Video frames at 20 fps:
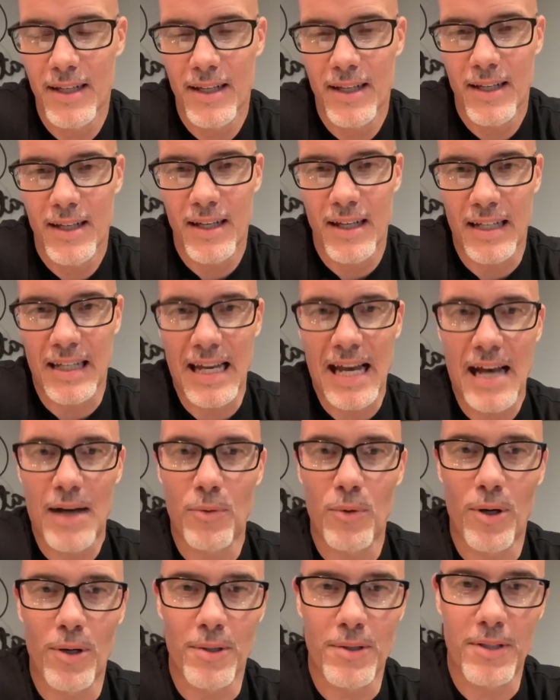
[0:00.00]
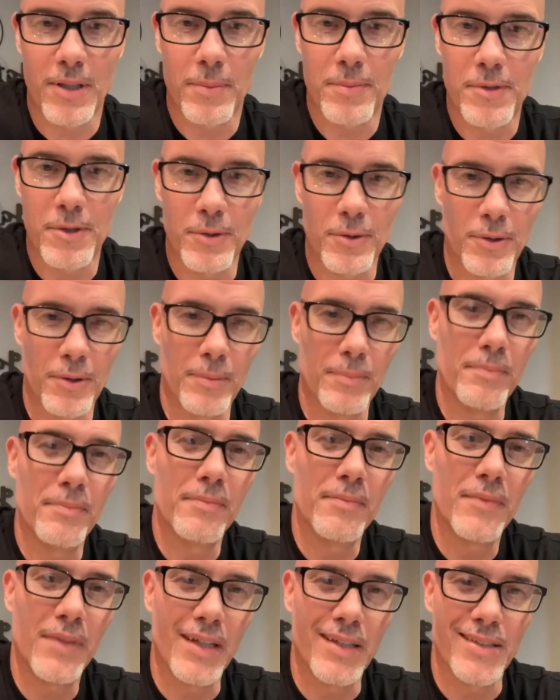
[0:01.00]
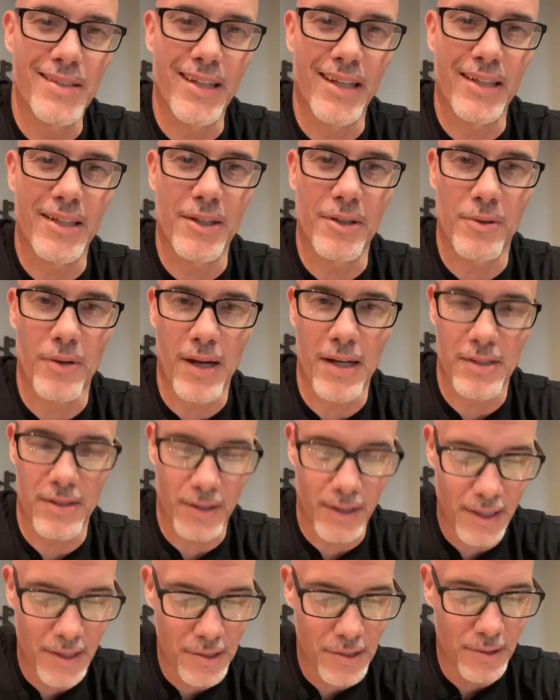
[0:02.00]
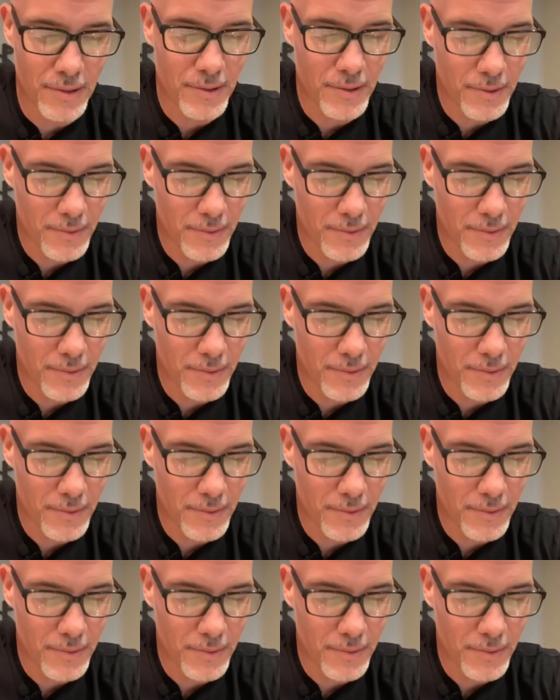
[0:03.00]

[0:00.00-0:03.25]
a guy walked up to him and said, Congratulations.